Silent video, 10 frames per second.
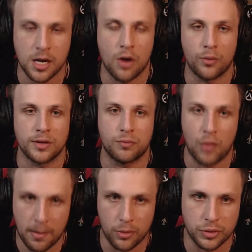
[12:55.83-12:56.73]
you know, with
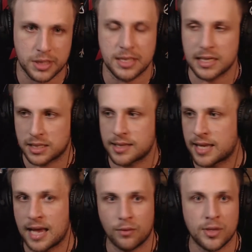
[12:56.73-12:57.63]
Rebels and things like
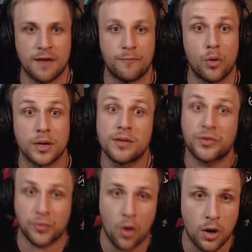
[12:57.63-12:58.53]
that, where they've brought in
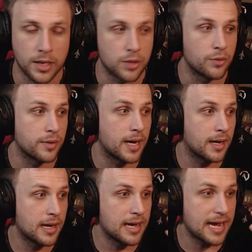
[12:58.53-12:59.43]
Thrawn and all that.
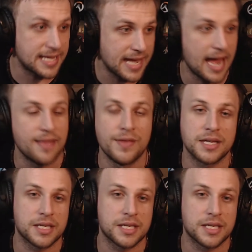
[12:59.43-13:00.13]
Again, this